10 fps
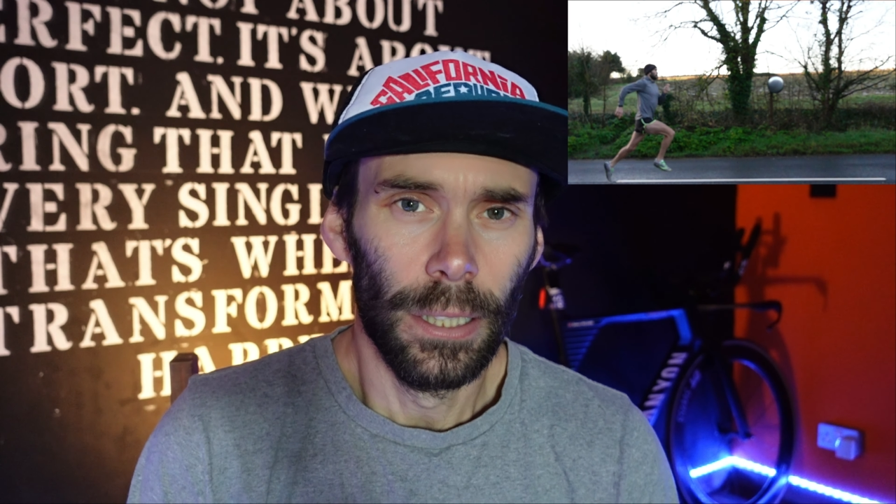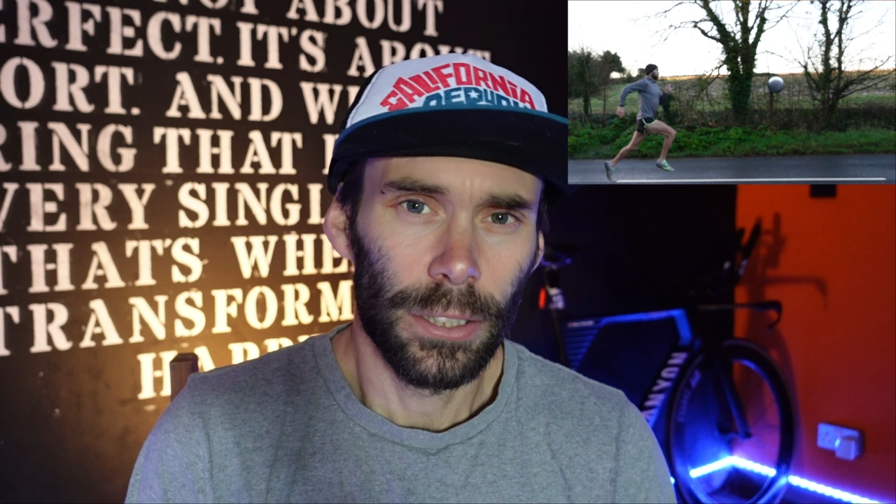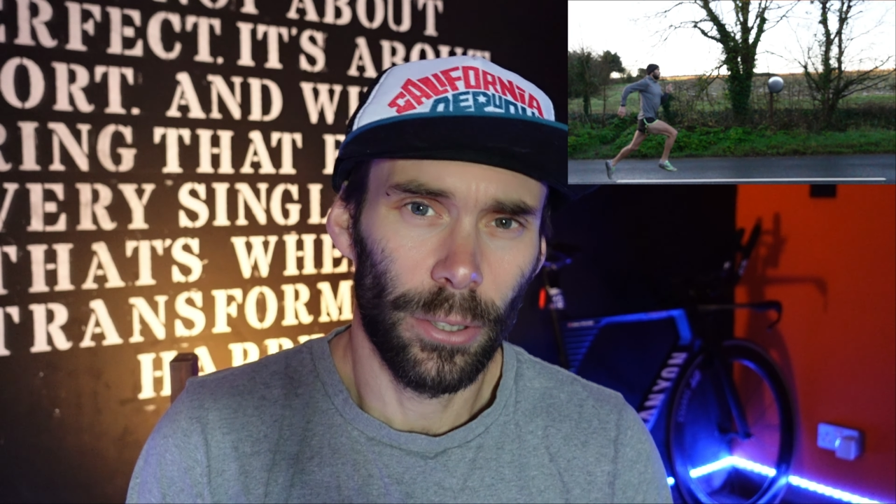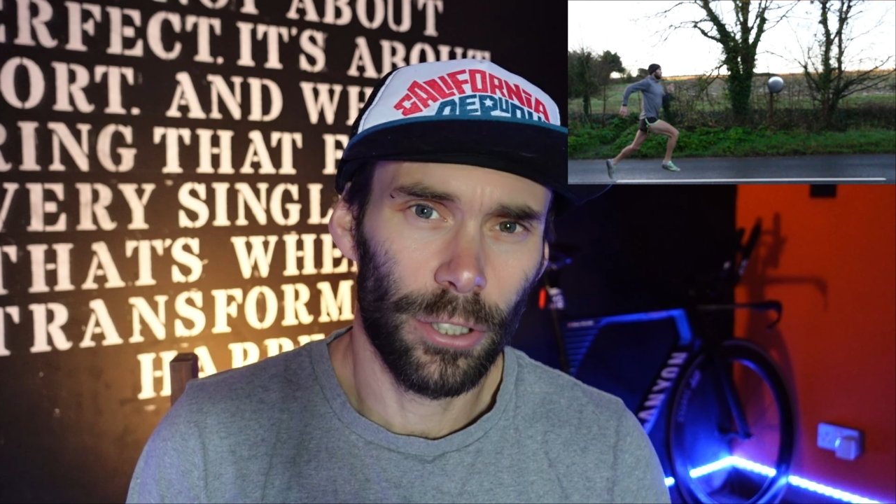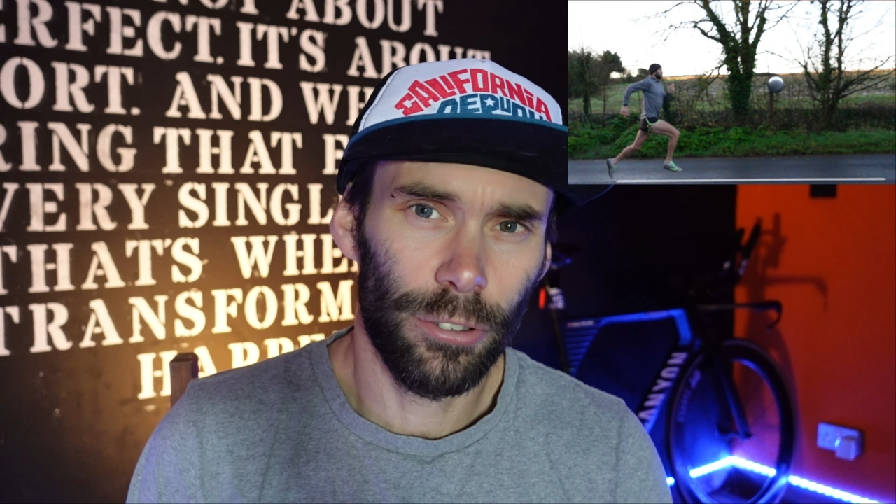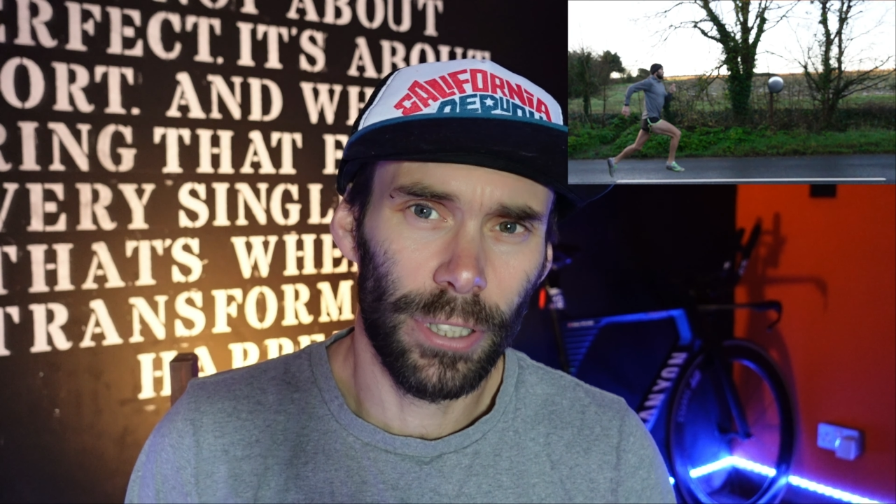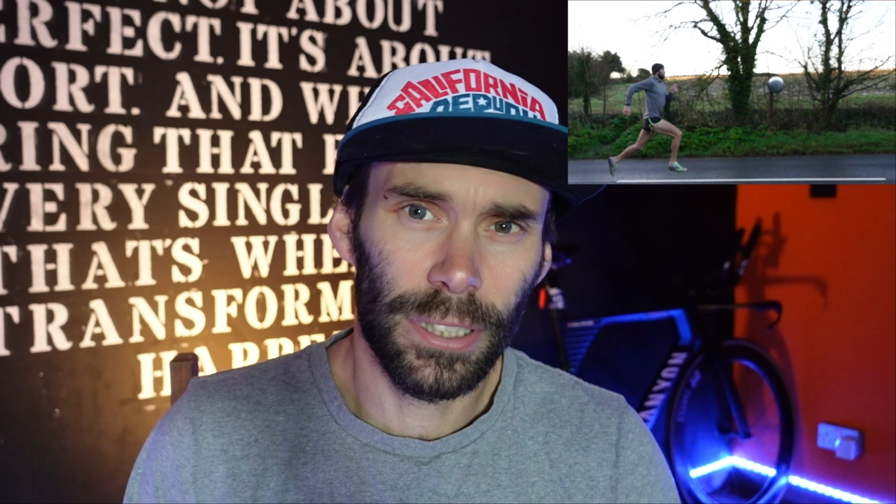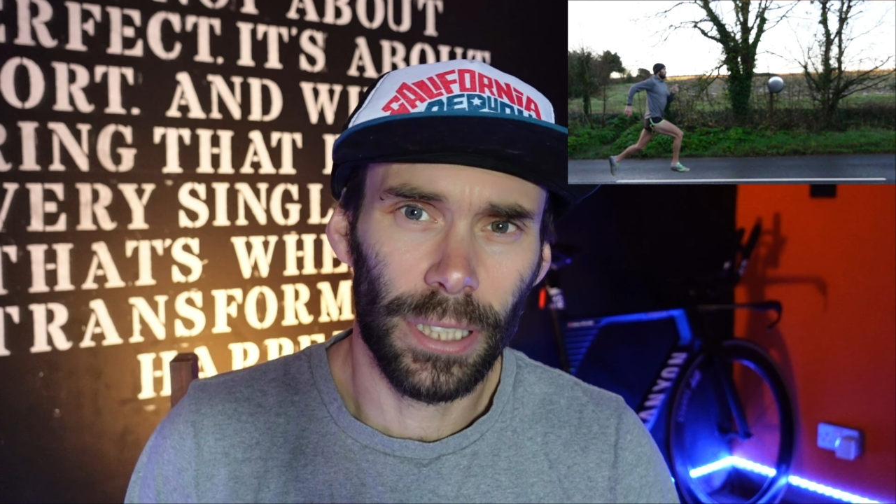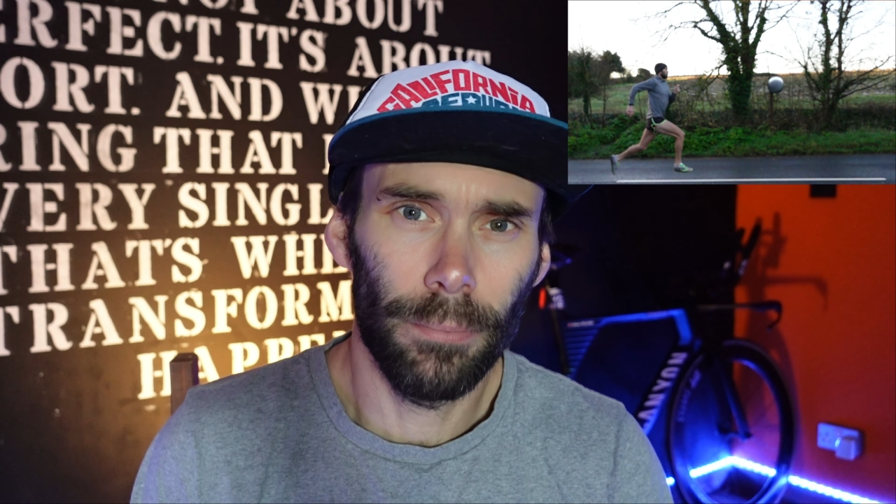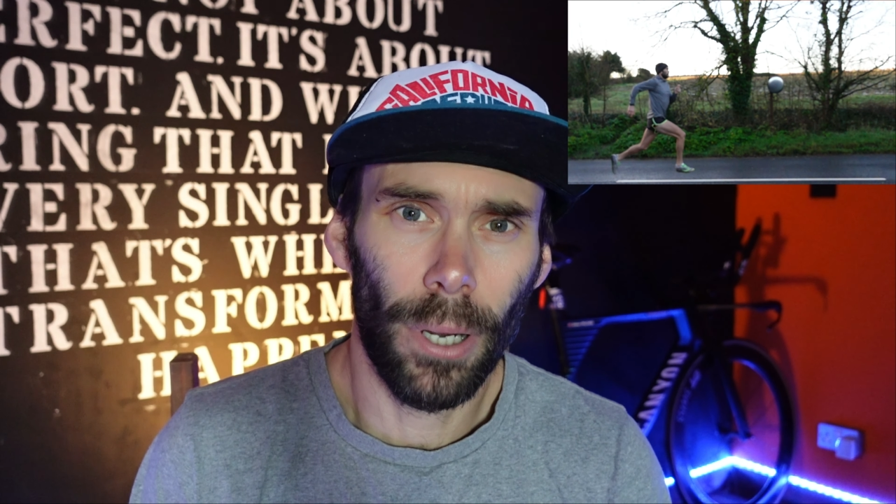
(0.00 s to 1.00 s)
So
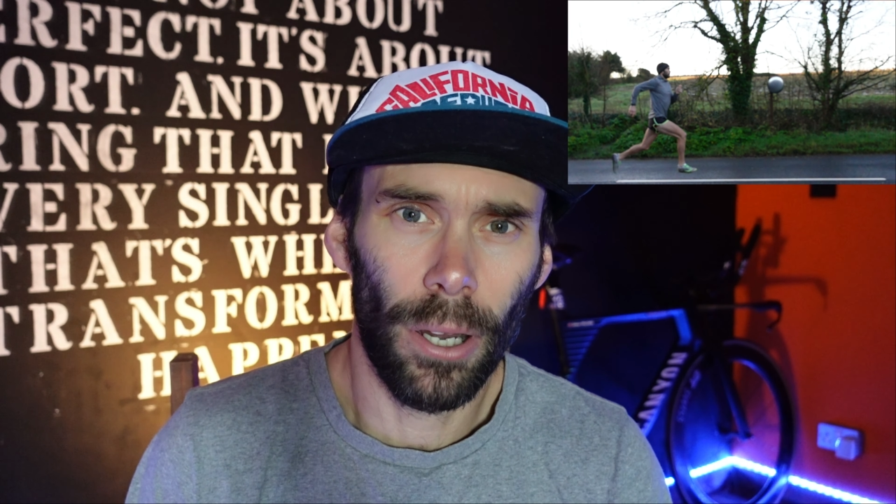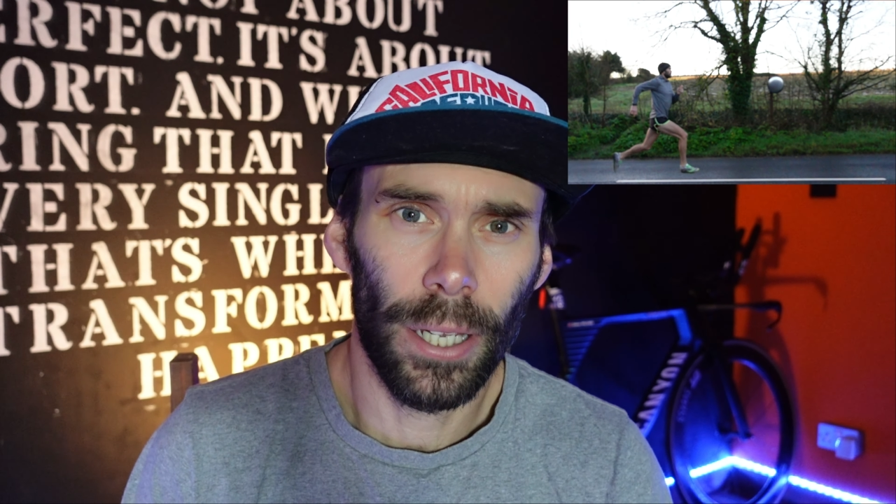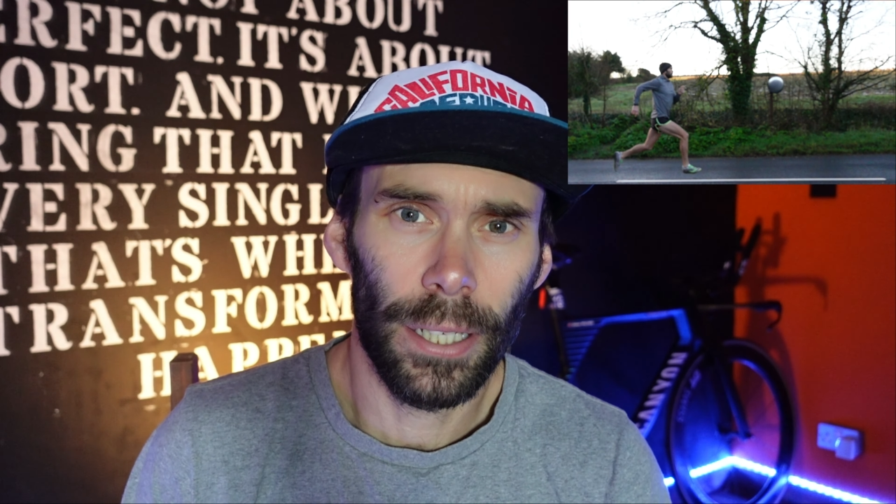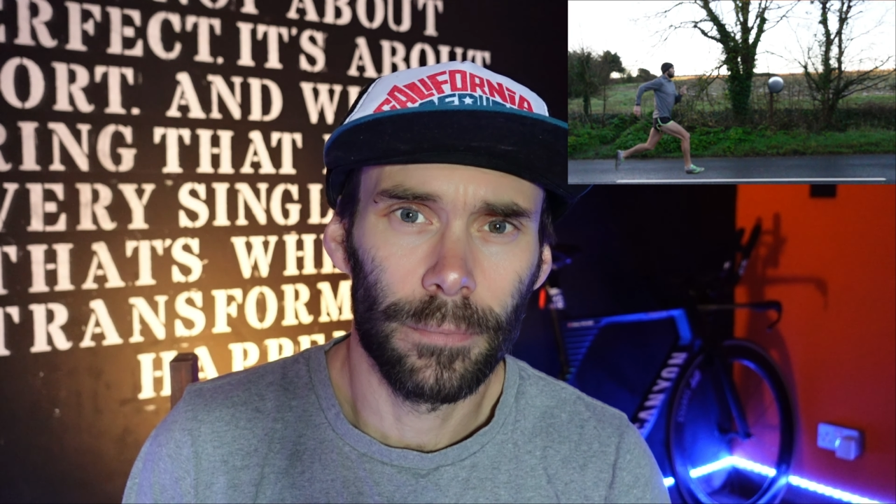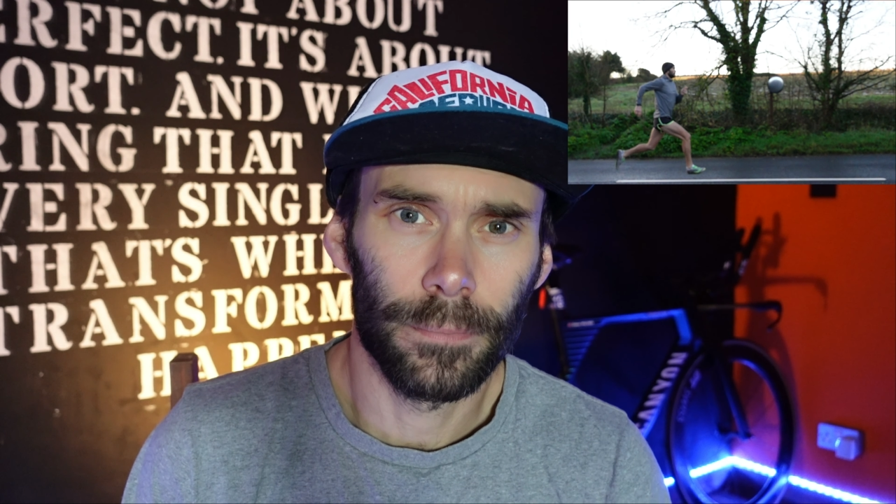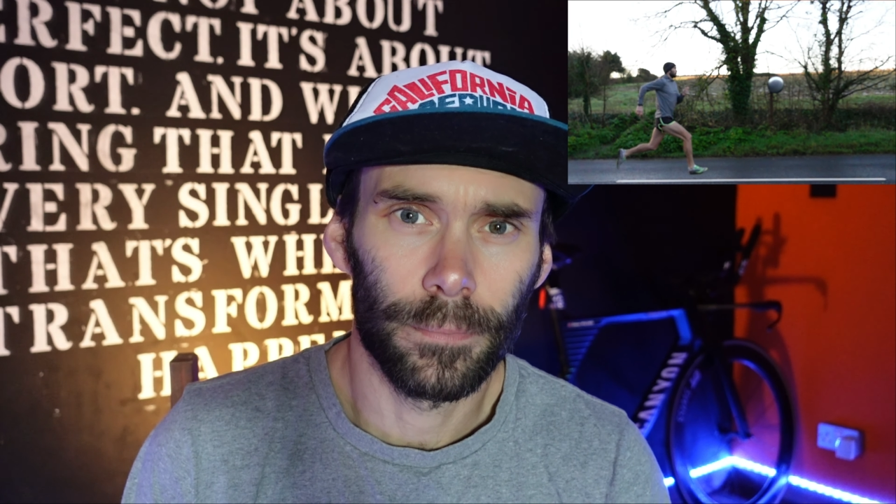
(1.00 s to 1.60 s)
increasing my